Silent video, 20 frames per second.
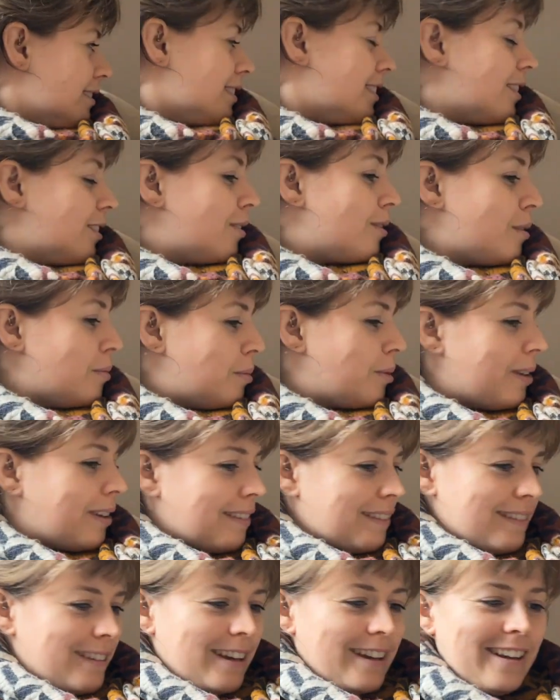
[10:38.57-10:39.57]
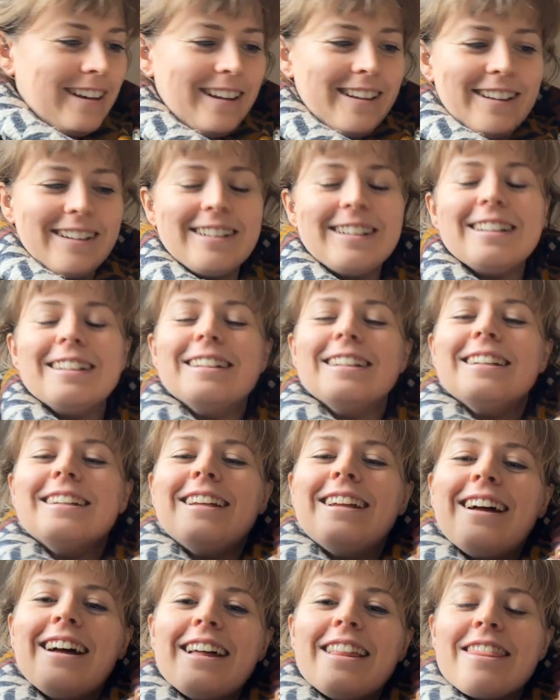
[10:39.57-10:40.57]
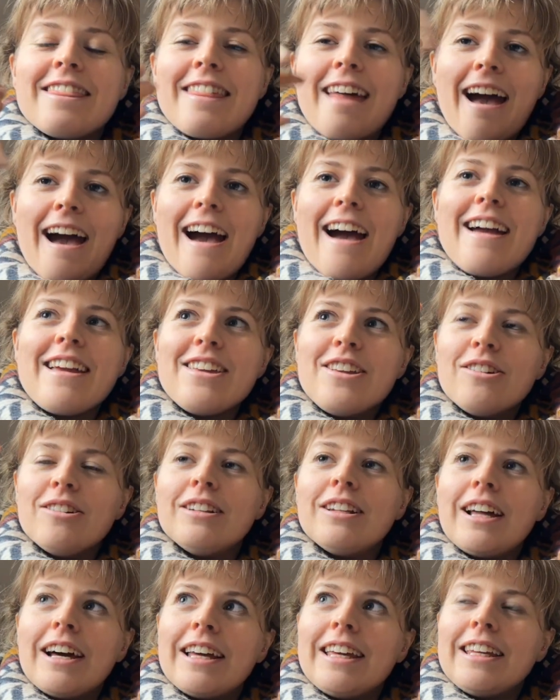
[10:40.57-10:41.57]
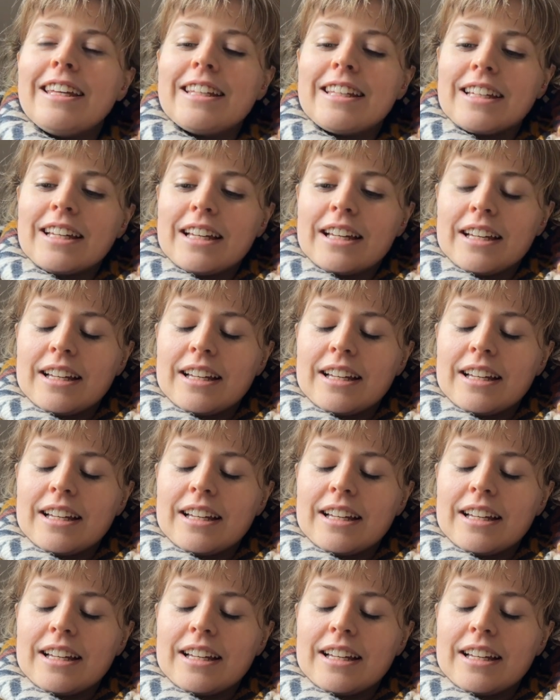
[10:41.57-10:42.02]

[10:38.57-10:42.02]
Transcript: good boy. That you're like,